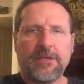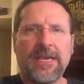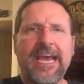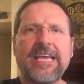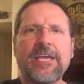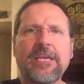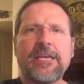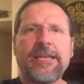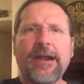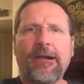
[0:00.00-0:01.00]
How
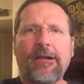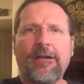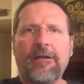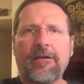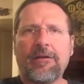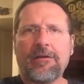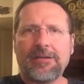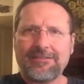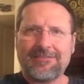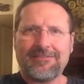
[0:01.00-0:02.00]
you
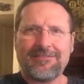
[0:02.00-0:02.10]
darin?